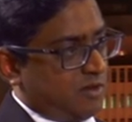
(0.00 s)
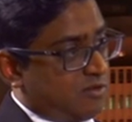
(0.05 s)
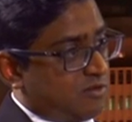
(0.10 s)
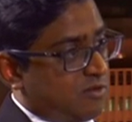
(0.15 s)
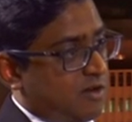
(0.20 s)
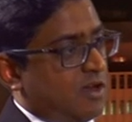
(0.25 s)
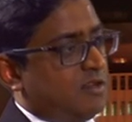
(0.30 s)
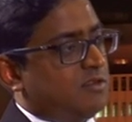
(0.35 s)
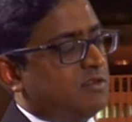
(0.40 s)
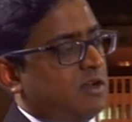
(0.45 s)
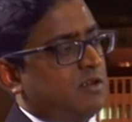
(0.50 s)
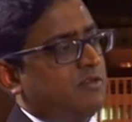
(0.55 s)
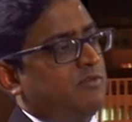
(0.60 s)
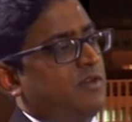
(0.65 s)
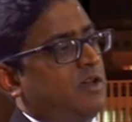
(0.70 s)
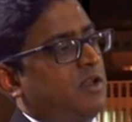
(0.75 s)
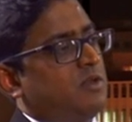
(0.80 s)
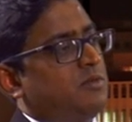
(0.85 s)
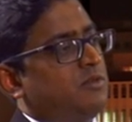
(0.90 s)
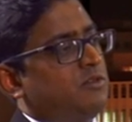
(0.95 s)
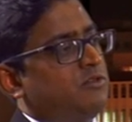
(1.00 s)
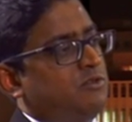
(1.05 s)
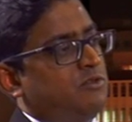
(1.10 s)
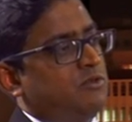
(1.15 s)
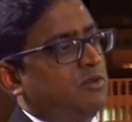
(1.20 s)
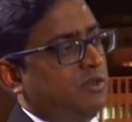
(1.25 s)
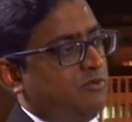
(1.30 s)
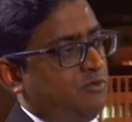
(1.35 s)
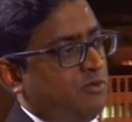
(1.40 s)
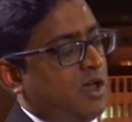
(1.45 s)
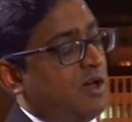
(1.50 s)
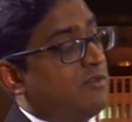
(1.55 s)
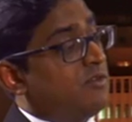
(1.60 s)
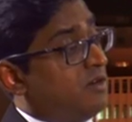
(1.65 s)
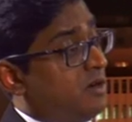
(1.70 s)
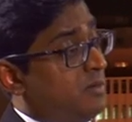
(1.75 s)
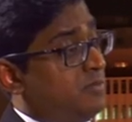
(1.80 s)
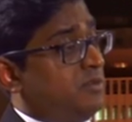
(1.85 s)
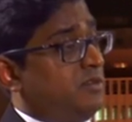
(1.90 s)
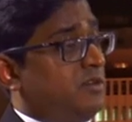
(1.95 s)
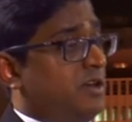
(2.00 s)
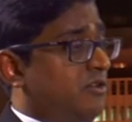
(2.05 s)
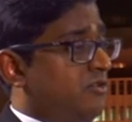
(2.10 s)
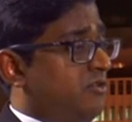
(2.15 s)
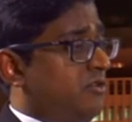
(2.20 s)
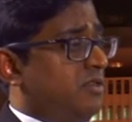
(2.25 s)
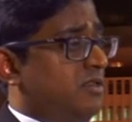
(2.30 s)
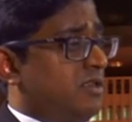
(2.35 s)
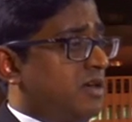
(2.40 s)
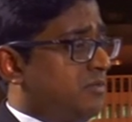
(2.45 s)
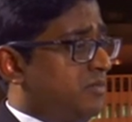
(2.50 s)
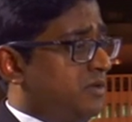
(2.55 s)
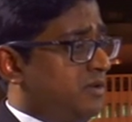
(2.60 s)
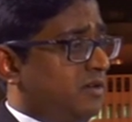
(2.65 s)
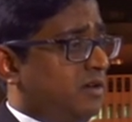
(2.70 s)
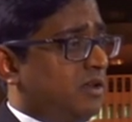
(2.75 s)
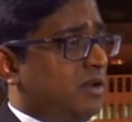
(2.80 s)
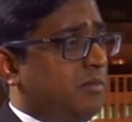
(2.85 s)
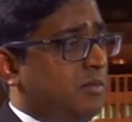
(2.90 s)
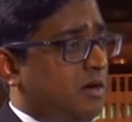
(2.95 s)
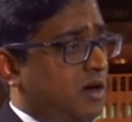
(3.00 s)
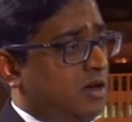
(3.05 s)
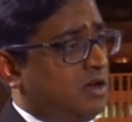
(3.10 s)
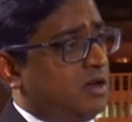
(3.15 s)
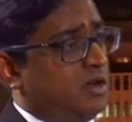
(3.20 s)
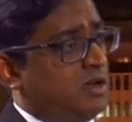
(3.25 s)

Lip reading: rights that are available to you if you have a reputation in that particular mark.